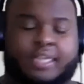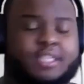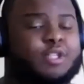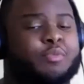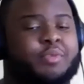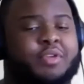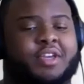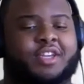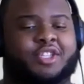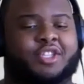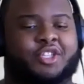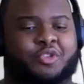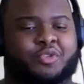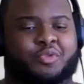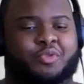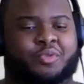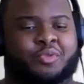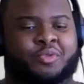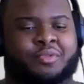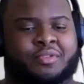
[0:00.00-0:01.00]
because
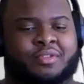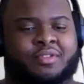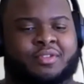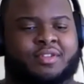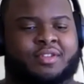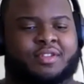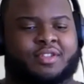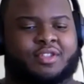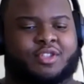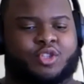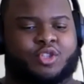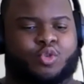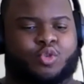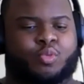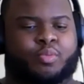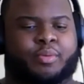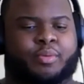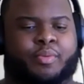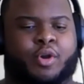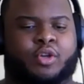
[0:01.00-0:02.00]
you
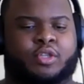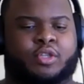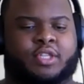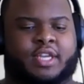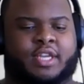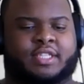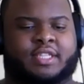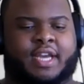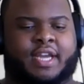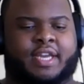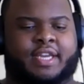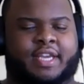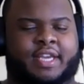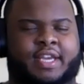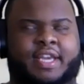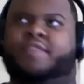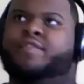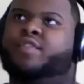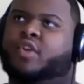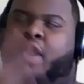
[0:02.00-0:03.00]
proposed it as an idea,
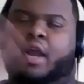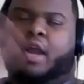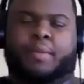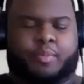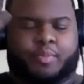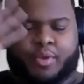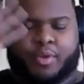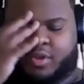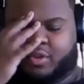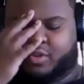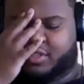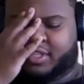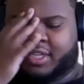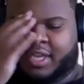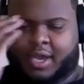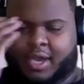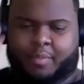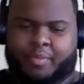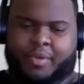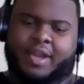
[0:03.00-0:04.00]
even though I proposed
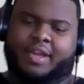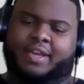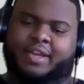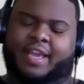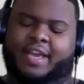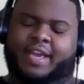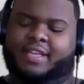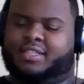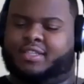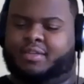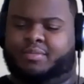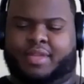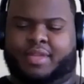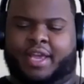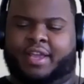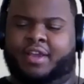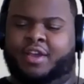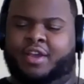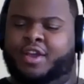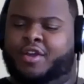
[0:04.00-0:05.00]
a podcast some like
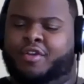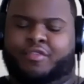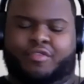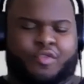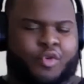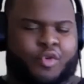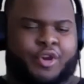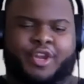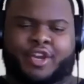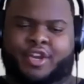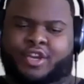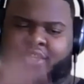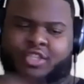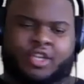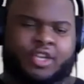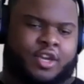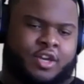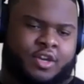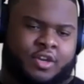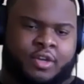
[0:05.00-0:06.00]
4 years
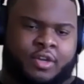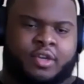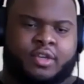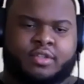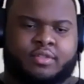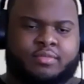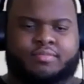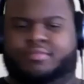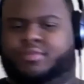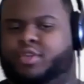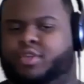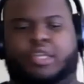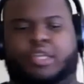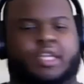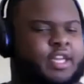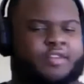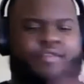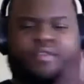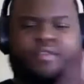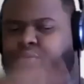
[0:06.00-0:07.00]
ago. Totally
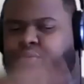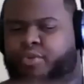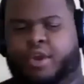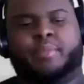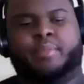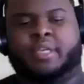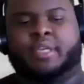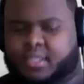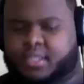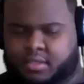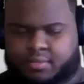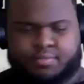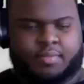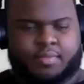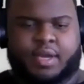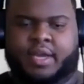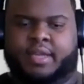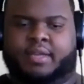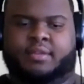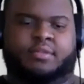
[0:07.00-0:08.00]
different premise,
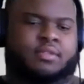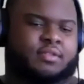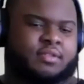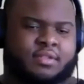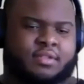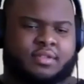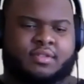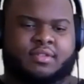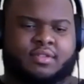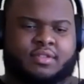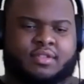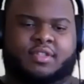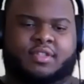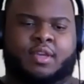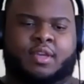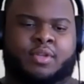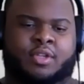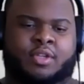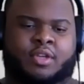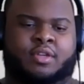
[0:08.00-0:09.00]
but
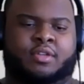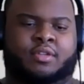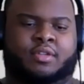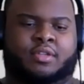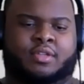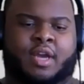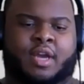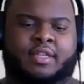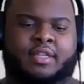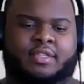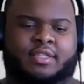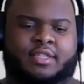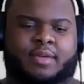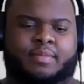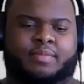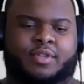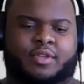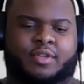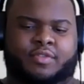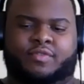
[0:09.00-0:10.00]
similar concept
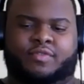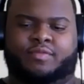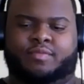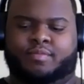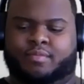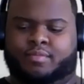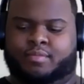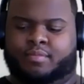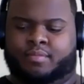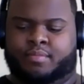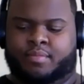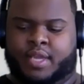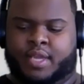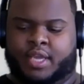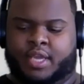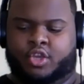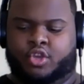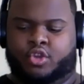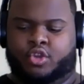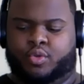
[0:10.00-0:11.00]
of me,
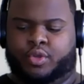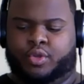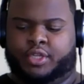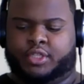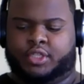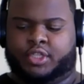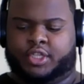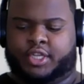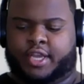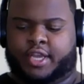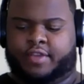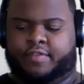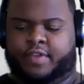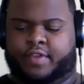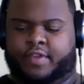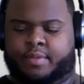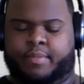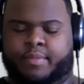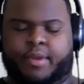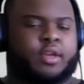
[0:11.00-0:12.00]
you, and JV.
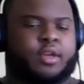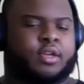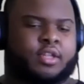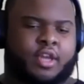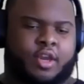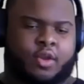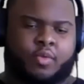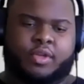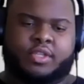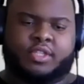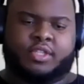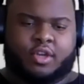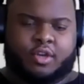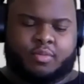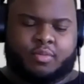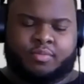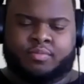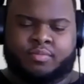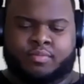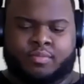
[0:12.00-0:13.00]
Mary Claire wasn't
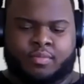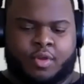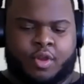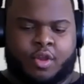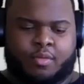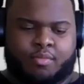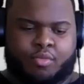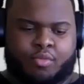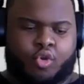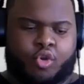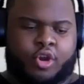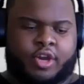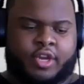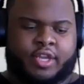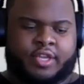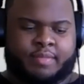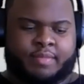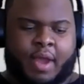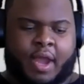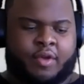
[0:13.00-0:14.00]
on board in
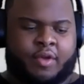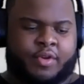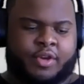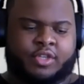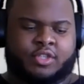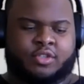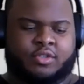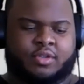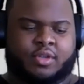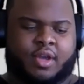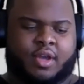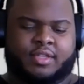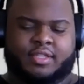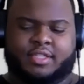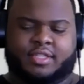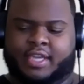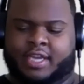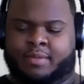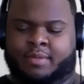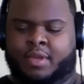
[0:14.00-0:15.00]
my original
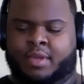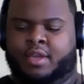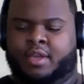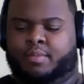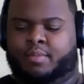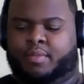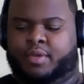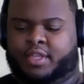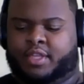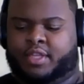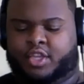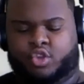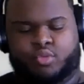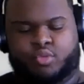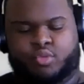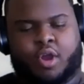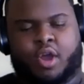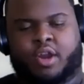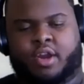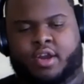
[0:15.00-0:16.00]
concept, but then you
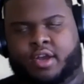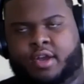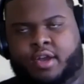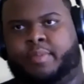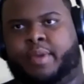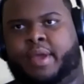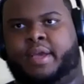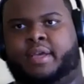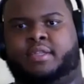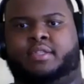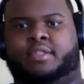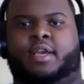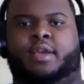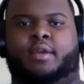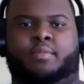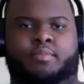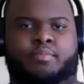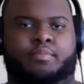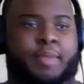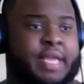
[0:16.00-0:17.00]
brought it up as a
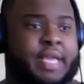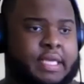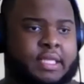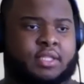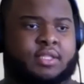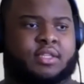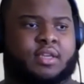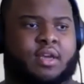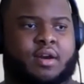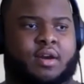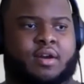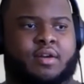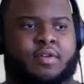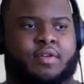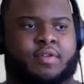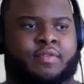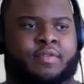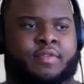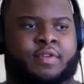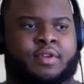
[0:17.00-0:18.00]
means
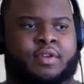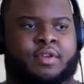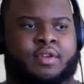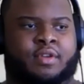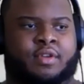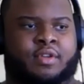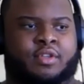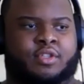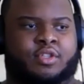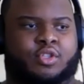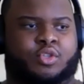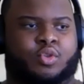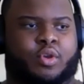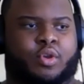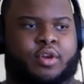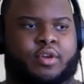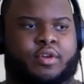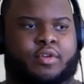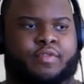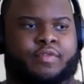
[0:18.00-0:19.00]
of sort
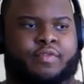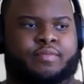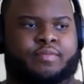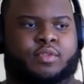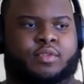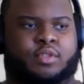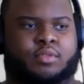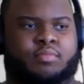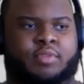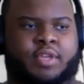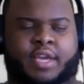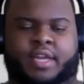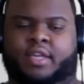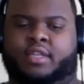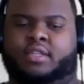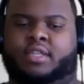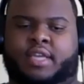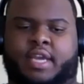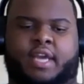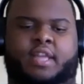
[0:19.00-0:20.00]
of getting
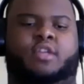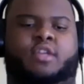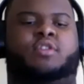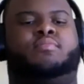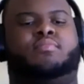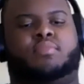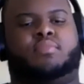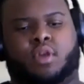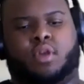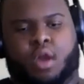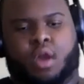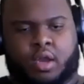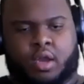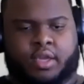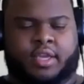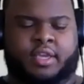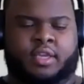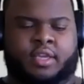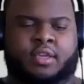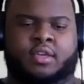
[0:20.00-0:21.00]
together,
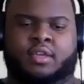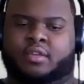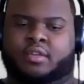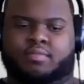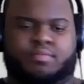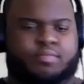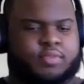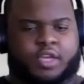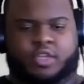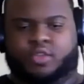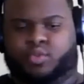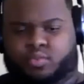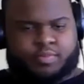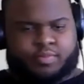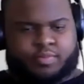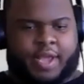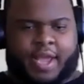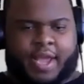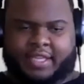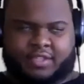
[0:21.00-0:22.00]
talking, because
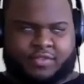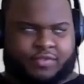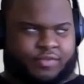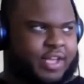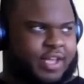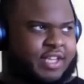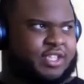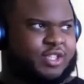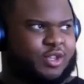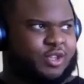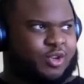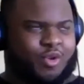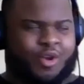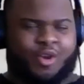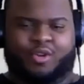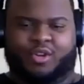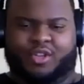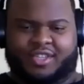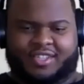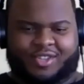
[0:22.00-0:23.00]
as
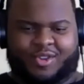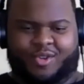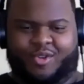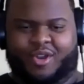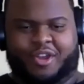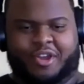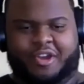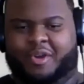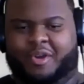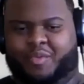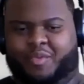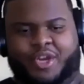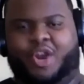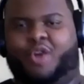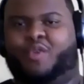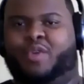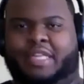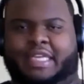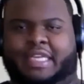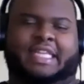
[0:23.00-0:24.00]
Corona is going on, we don't
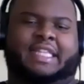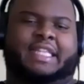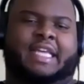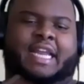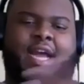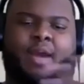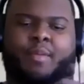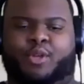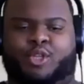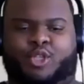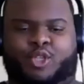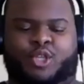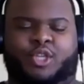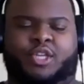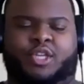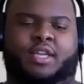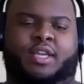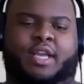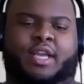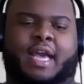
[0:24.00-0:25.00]
really get that opportunity
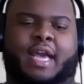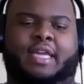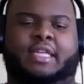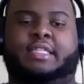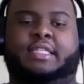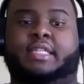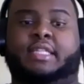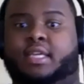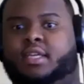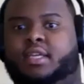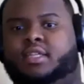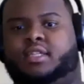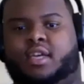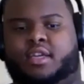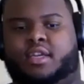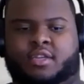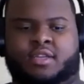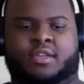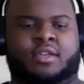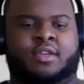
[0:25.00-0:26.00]
to kind of see each
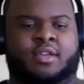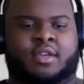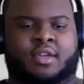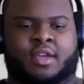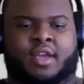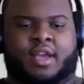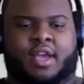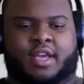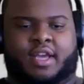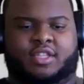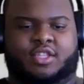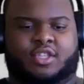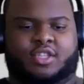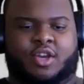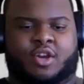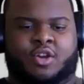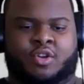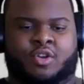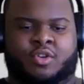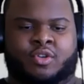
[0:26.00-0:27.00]
other. And
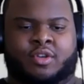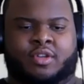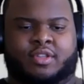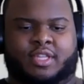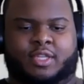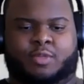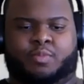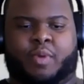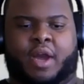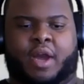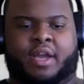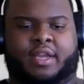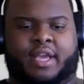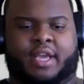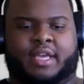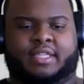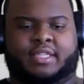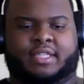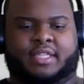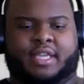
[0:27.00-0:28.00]
so this podcast
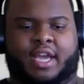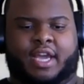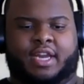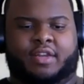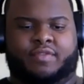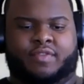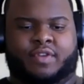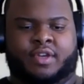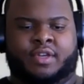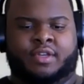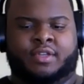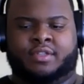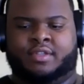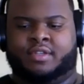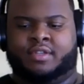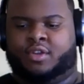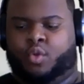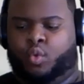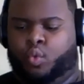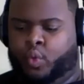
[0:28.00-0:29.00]
is kind of a
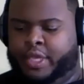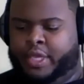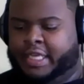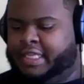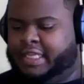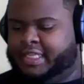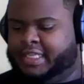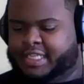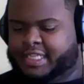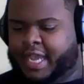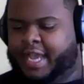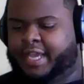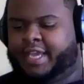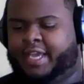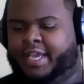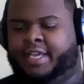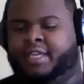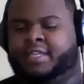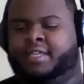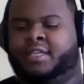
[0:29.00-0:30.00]
weekly
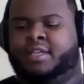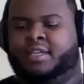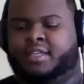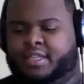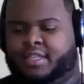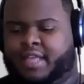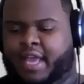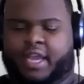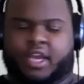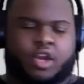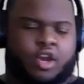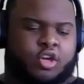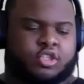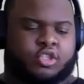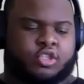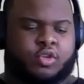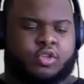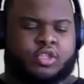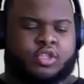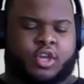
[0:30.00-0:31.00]
check-in that could also
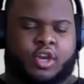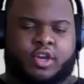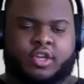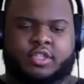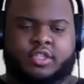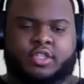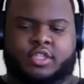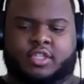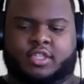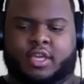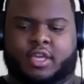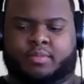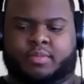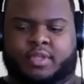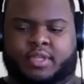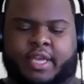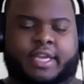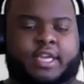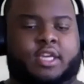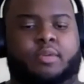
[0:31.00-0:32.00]
turn into something
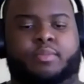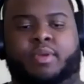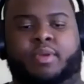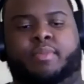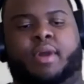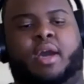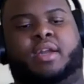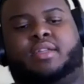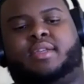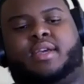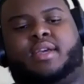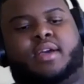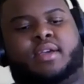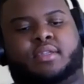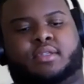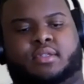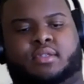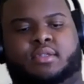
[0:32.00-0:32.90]
that could be monetized.